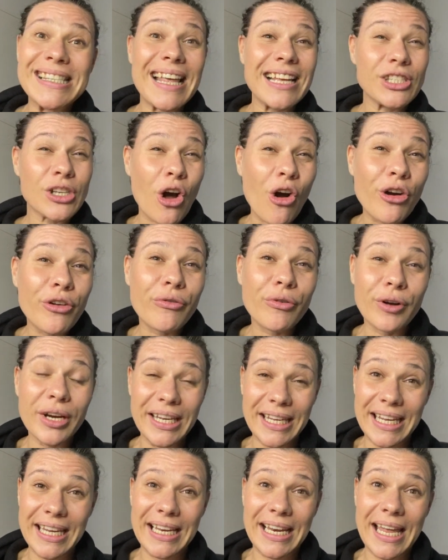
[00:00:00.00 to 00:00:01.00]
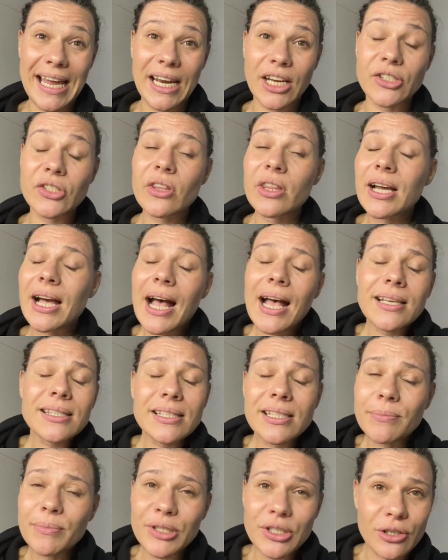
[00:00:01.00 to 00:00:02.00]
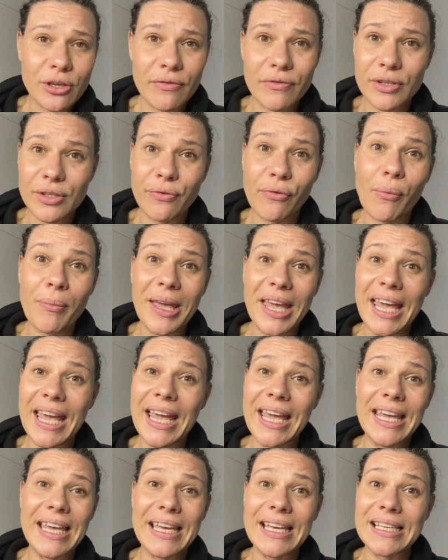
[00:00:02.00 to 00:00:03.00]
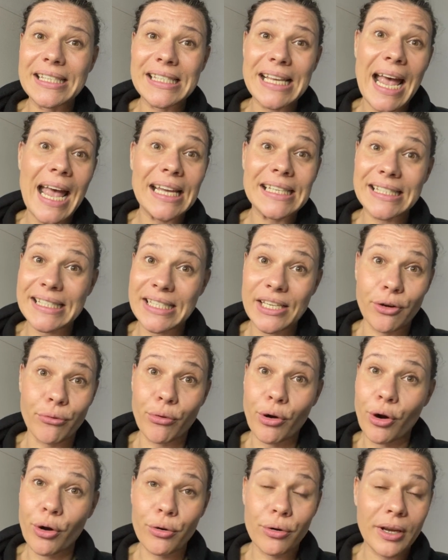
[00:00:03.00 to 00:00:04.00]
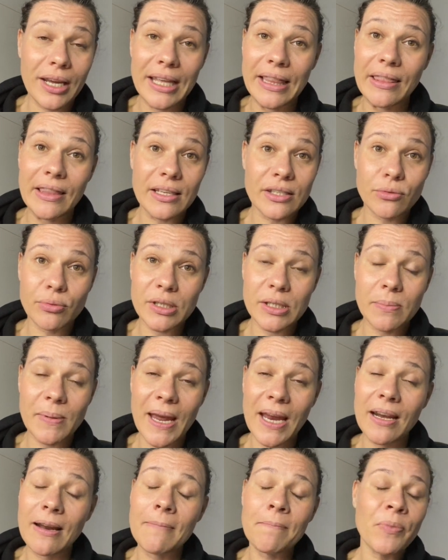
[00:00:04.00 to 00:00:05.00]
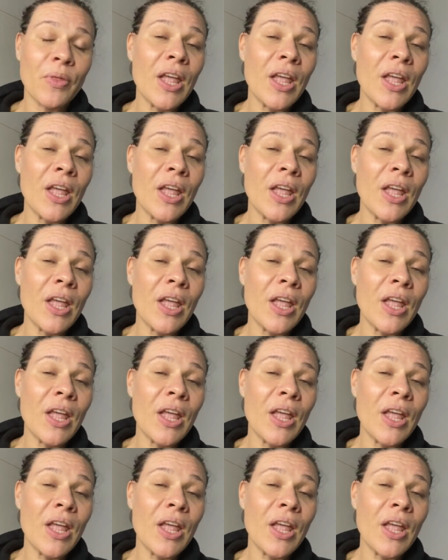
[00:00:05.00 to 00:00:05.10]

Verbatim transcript: That's over a year later. So the customer service for me is a zero in this respect.